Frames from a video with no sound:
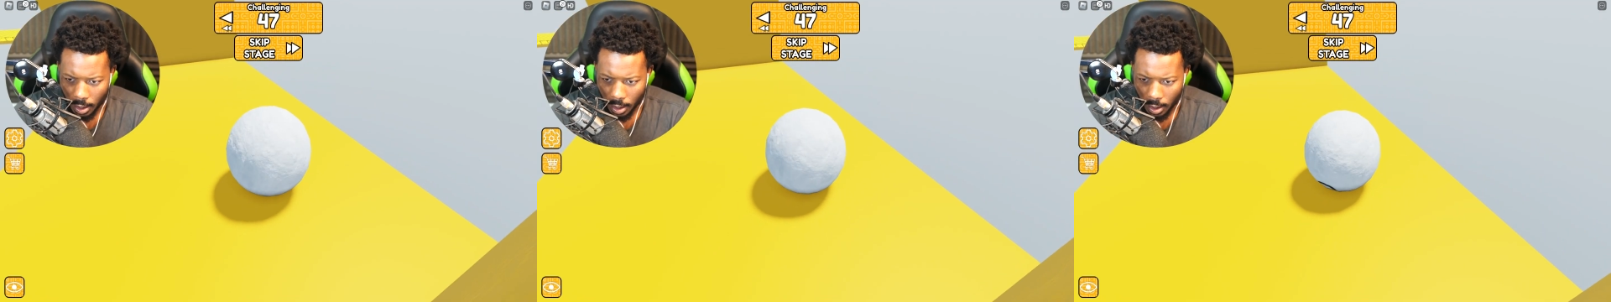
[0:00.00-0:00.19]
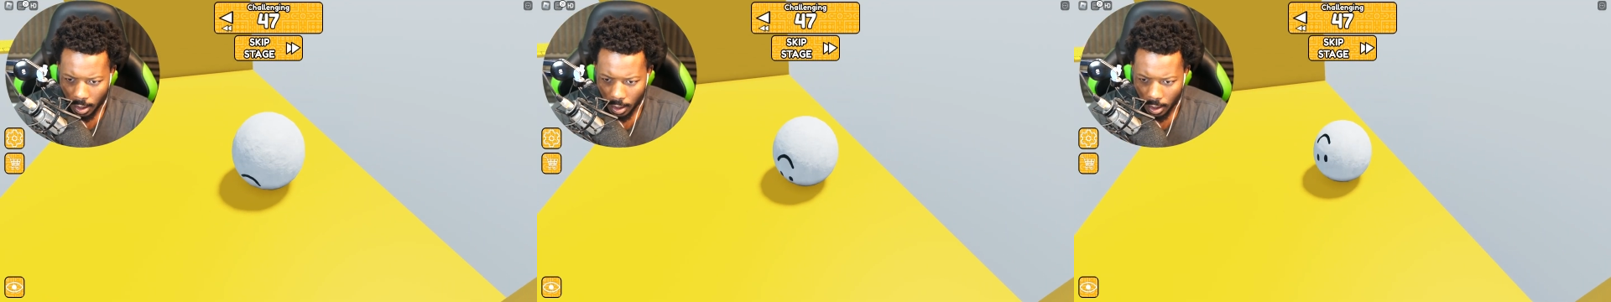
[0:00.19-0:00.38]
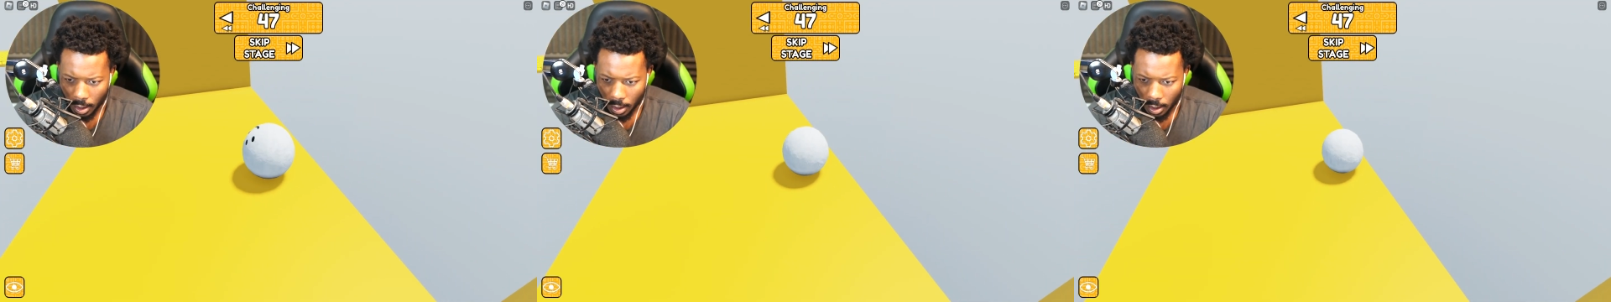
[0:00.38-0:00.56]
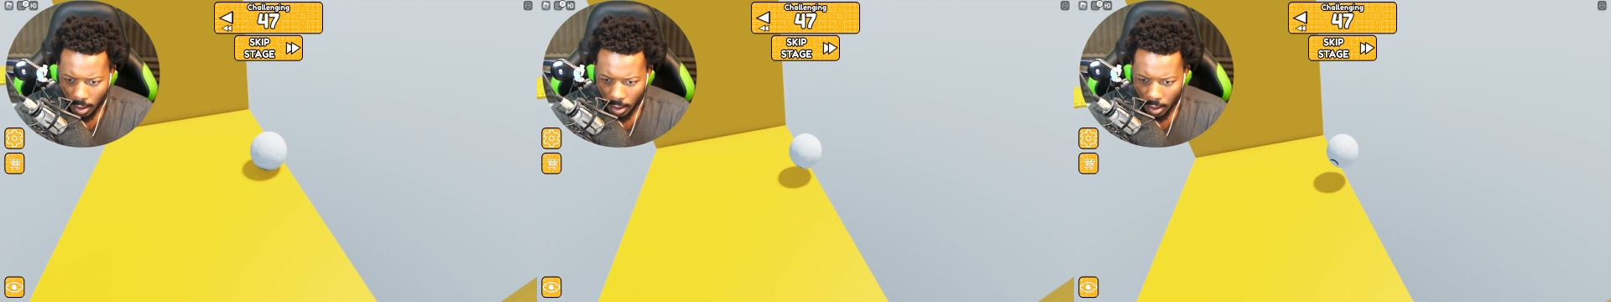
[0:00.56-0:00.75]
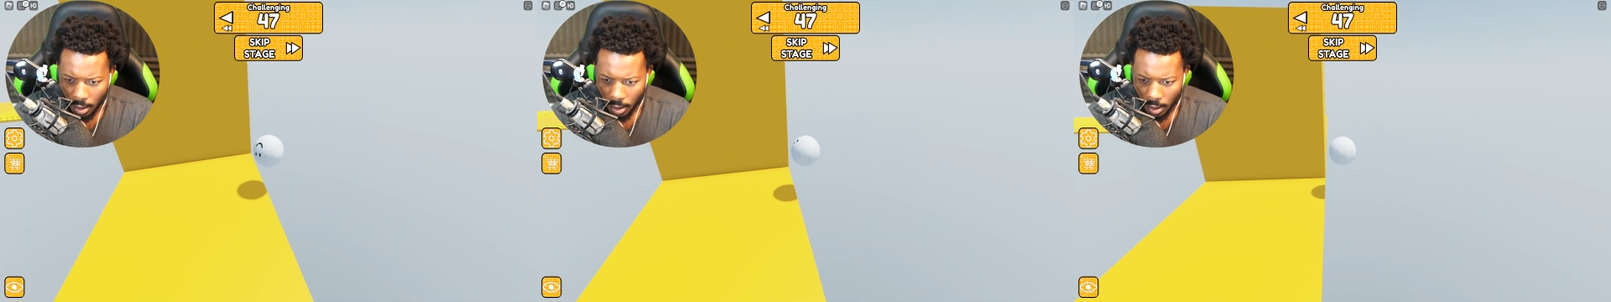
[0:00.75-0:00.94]

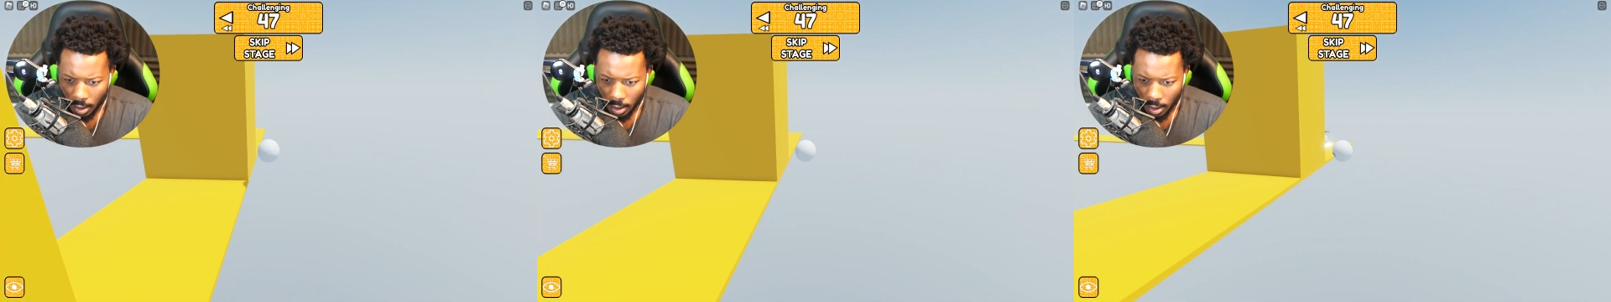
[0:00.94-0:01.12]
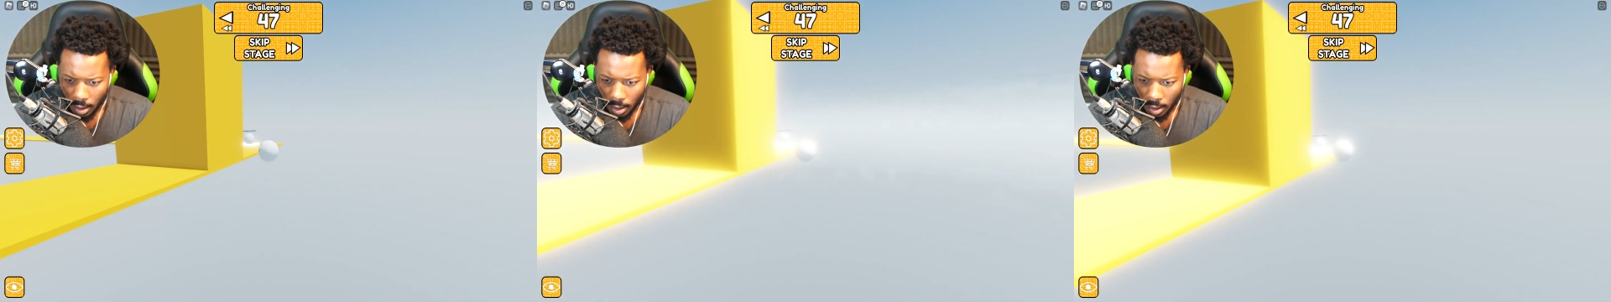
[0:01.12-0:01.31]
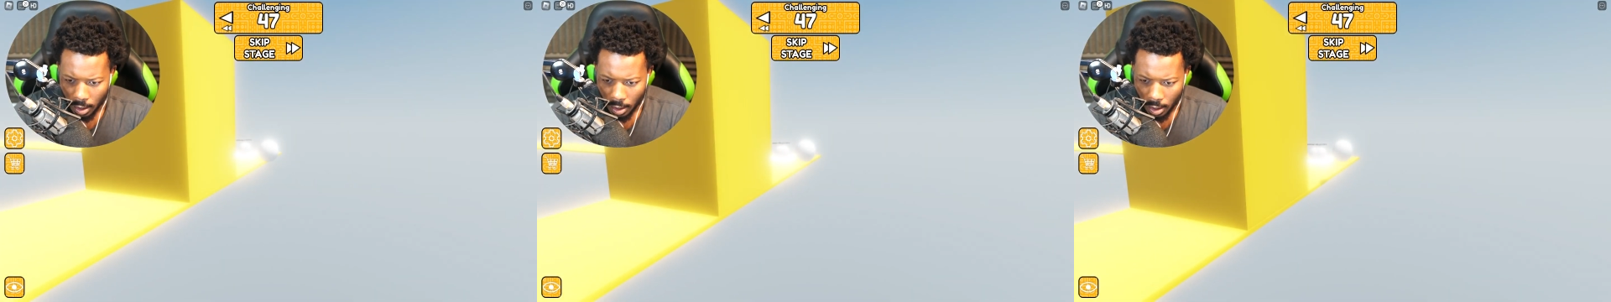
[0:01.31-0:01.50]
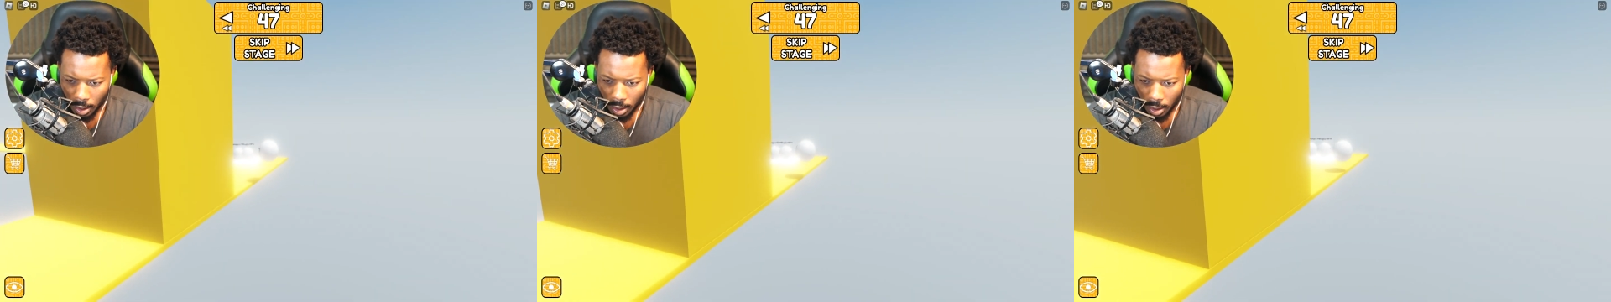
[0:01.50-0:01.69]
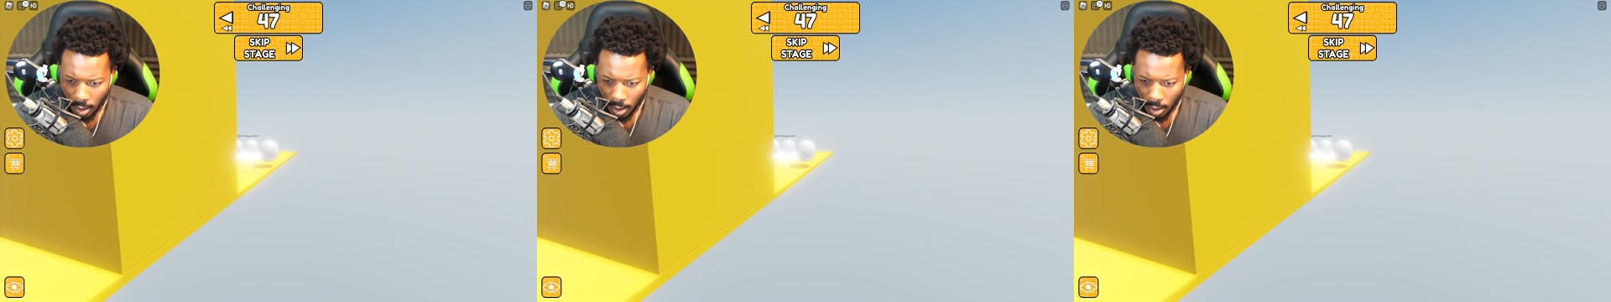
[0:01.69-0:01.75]
(silence)